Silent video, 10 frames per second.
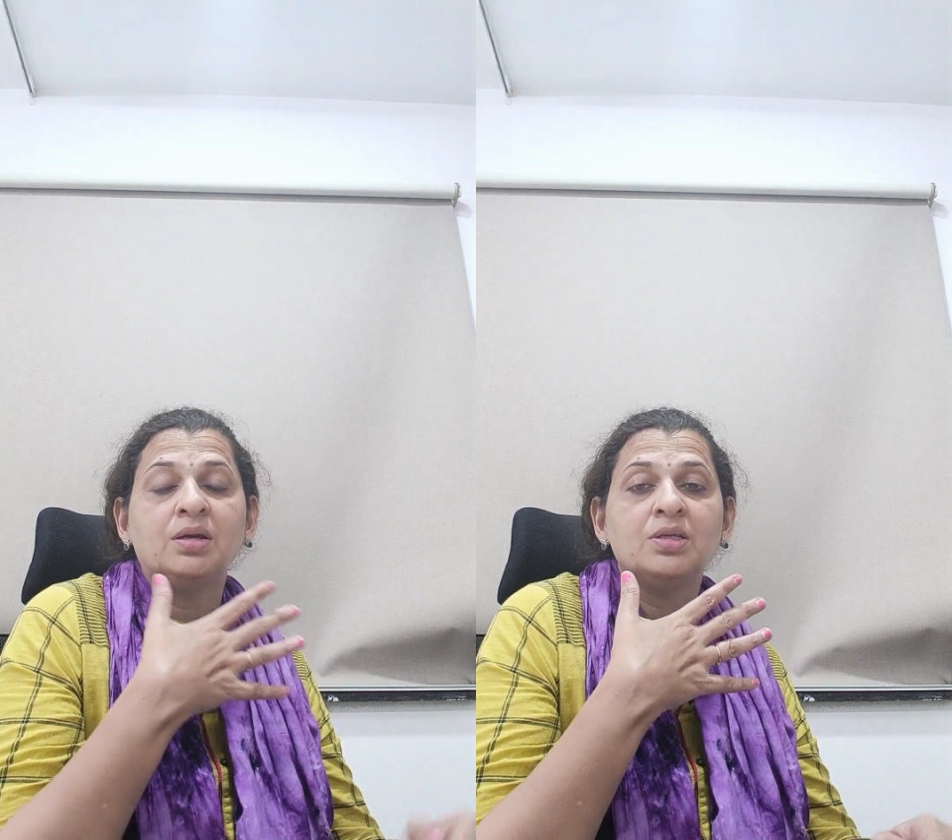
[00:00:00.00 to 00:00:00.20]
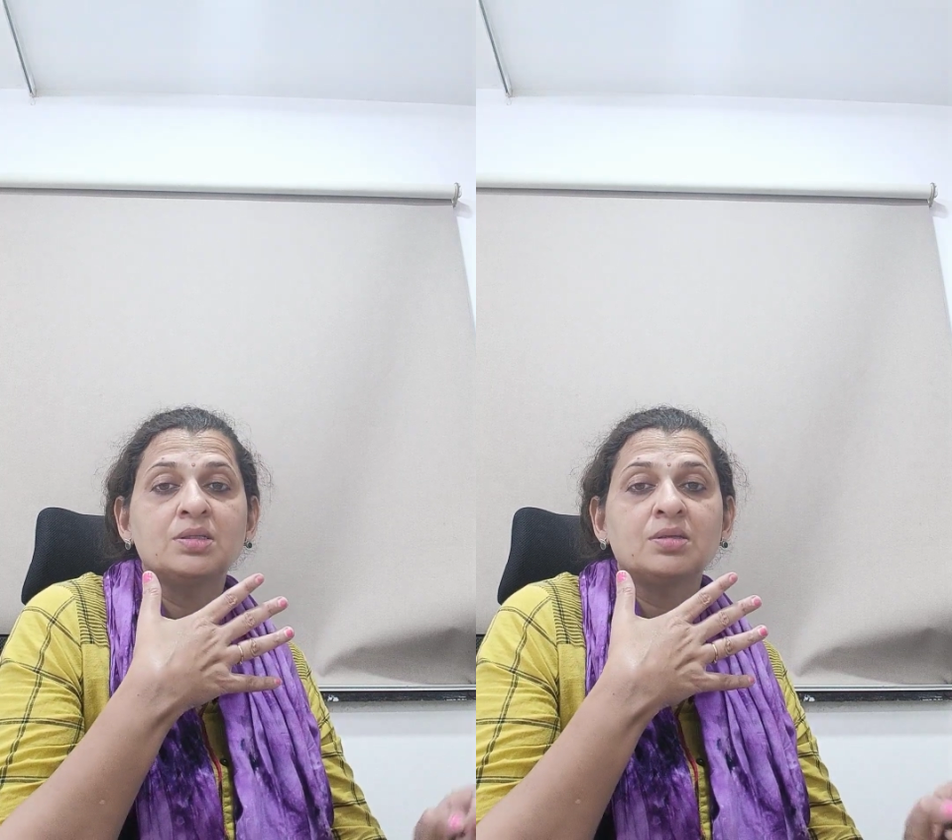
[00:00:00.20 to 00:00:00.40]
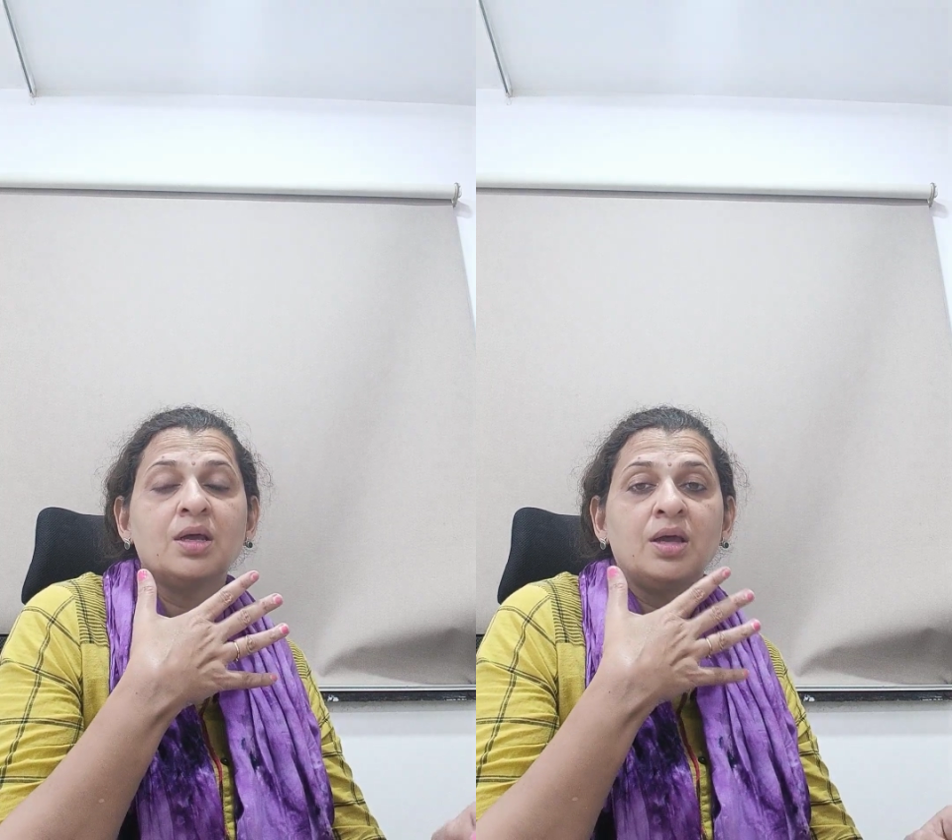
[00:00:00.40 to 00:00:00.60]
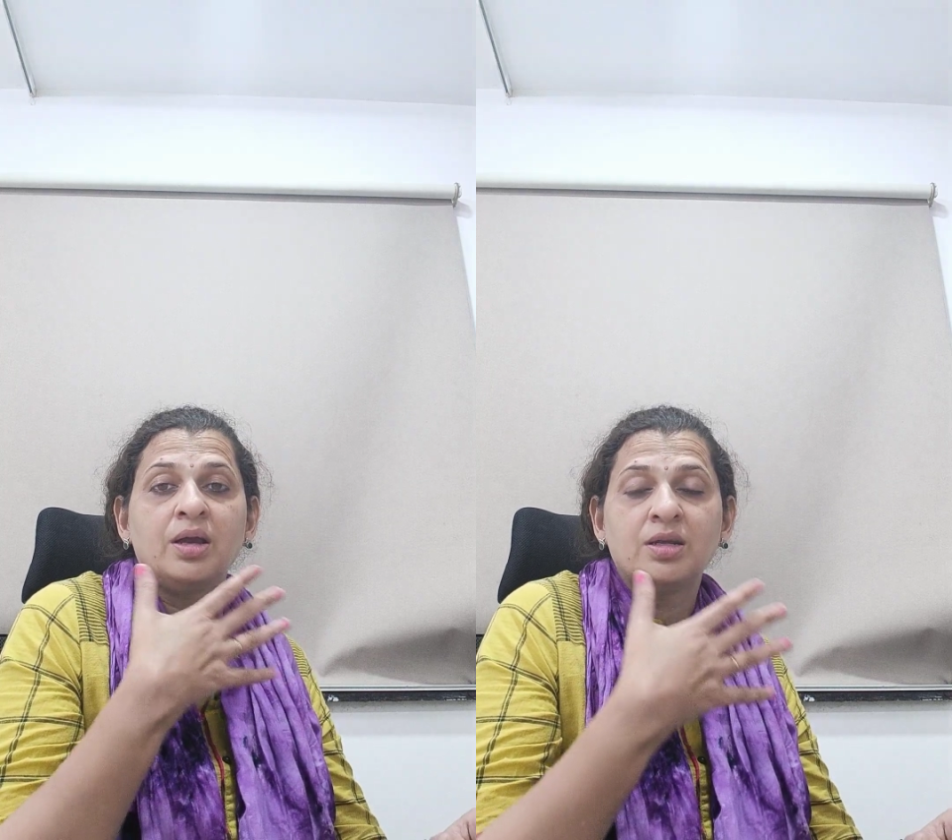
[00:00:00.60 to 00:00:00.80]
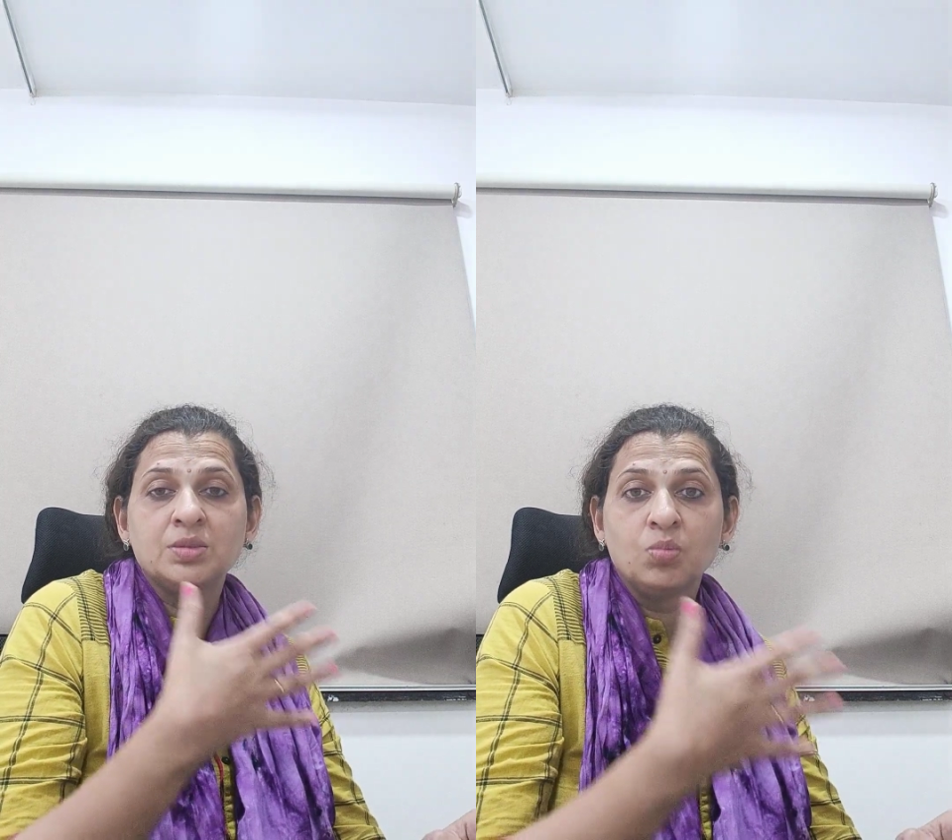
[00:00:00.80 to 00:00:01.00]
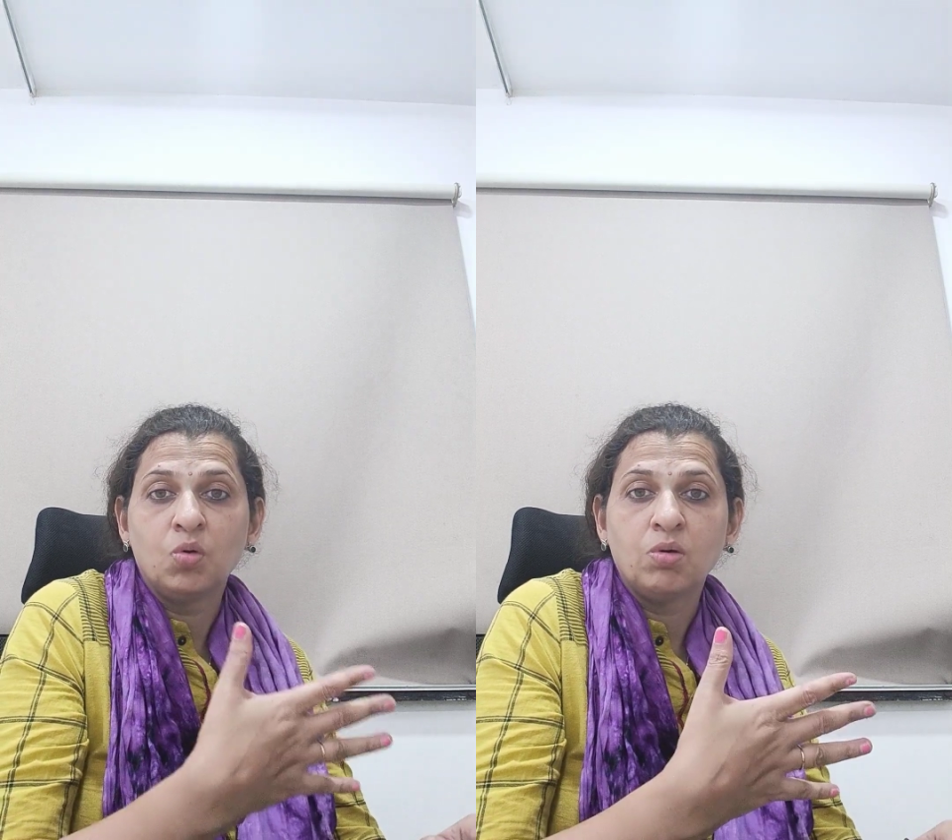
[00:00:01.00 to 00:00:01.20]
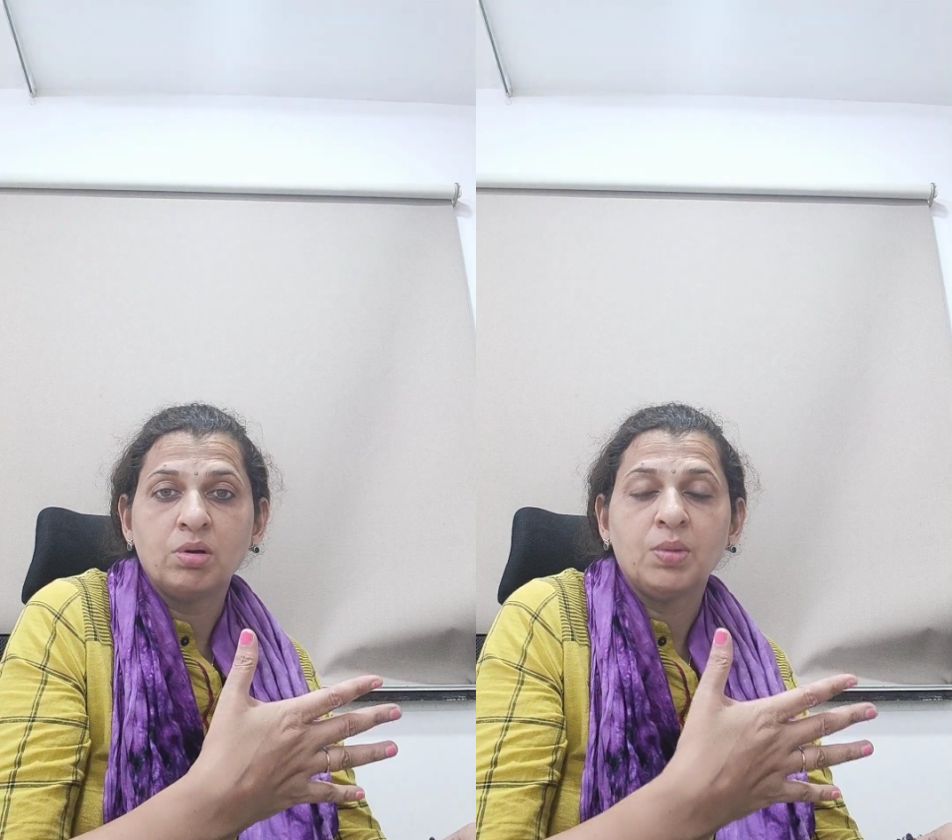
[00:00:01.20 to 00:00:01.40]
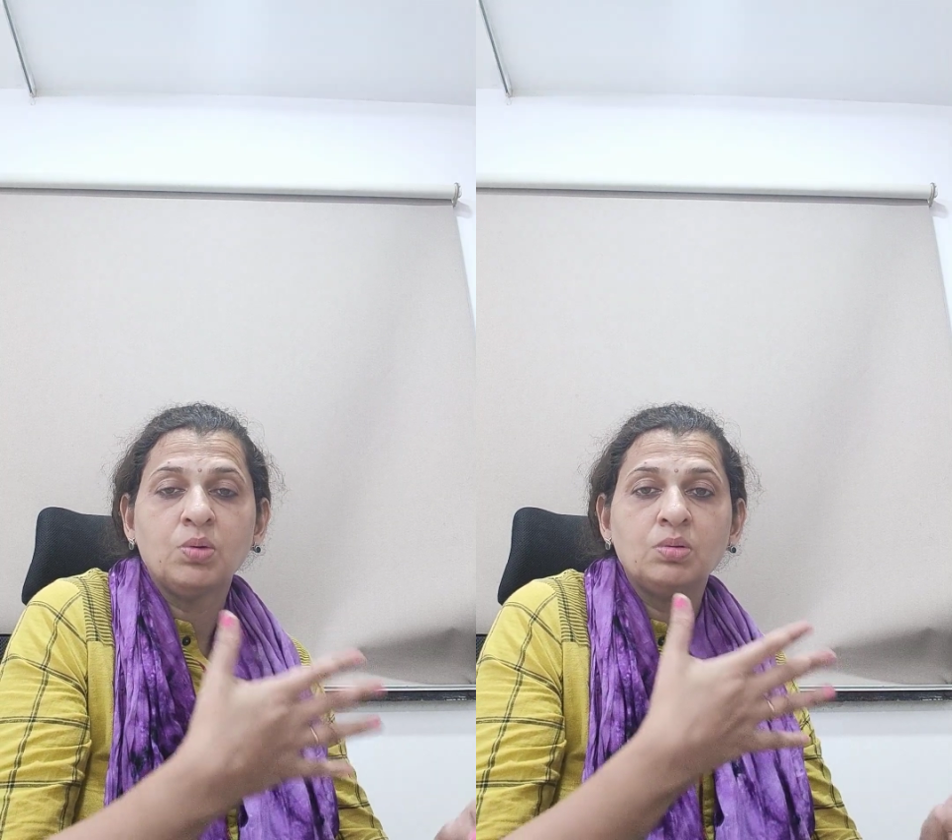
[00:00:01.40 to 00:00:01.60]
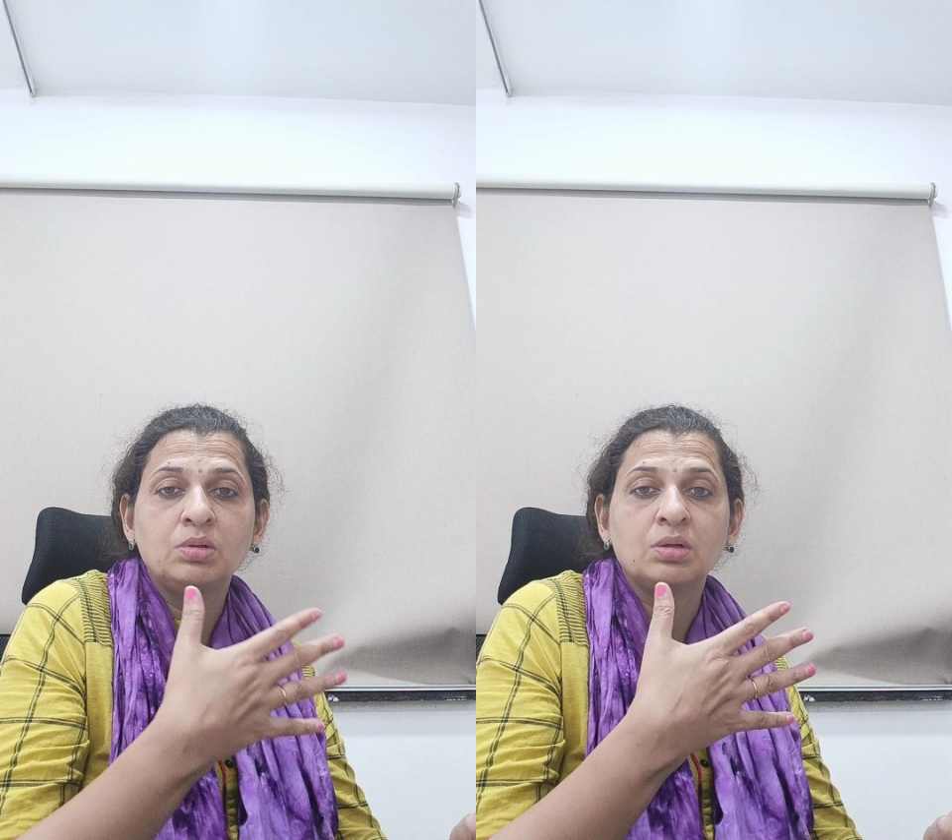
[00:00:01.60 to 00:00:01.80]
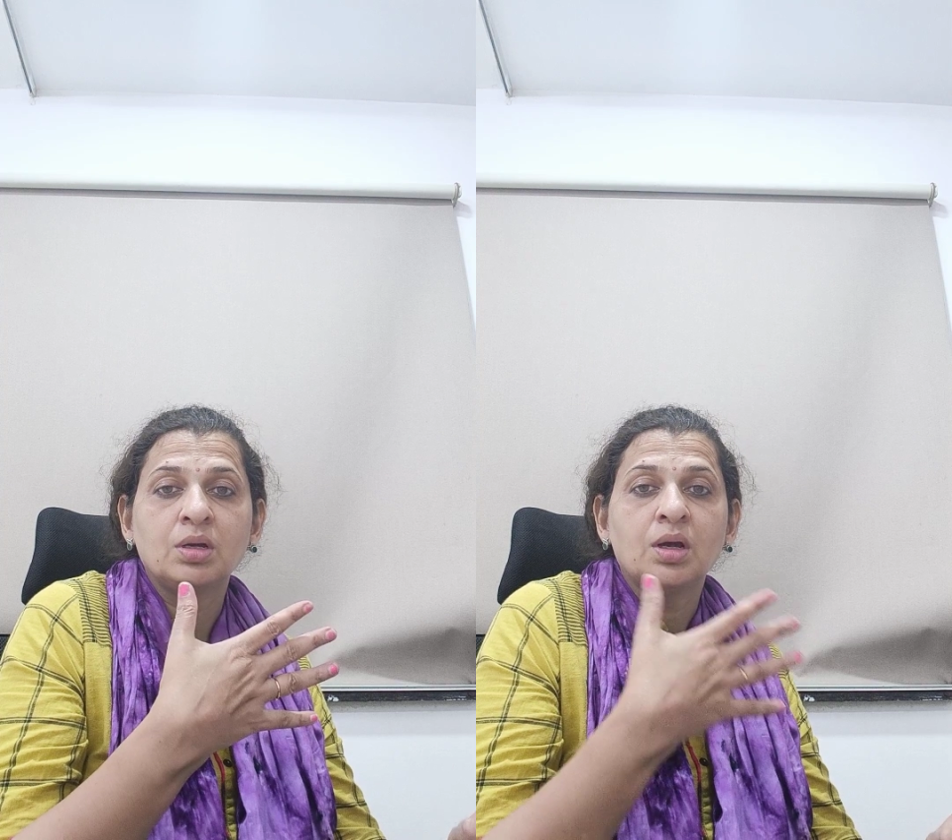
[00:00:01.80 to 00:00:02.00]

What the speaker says: It is more about